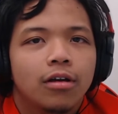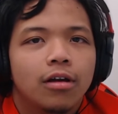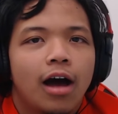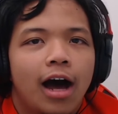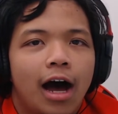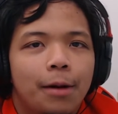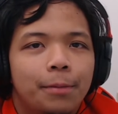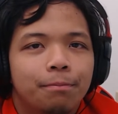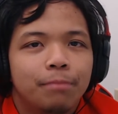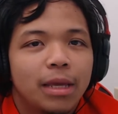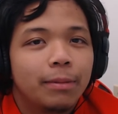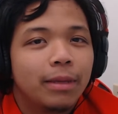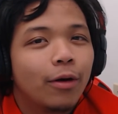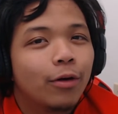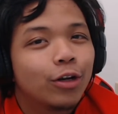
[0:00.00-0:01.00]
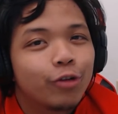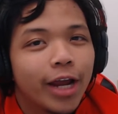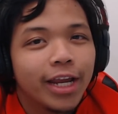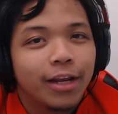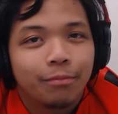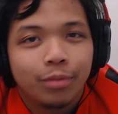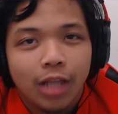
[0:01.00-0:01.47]
Um, maybe I want to try
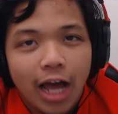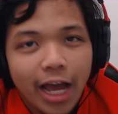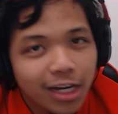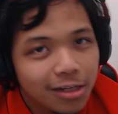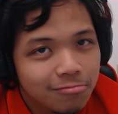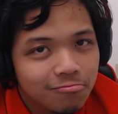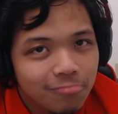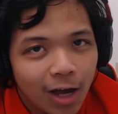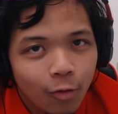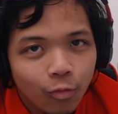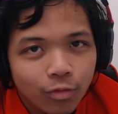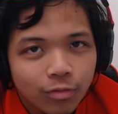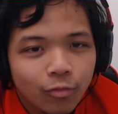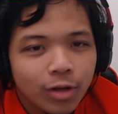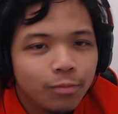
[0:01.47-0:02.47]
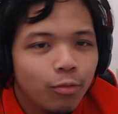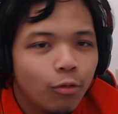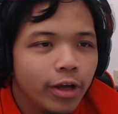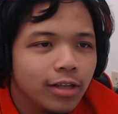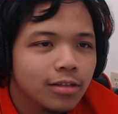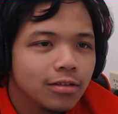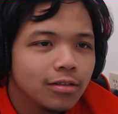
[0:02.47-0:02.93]
it blind at one
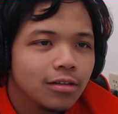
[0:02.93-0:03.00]
point,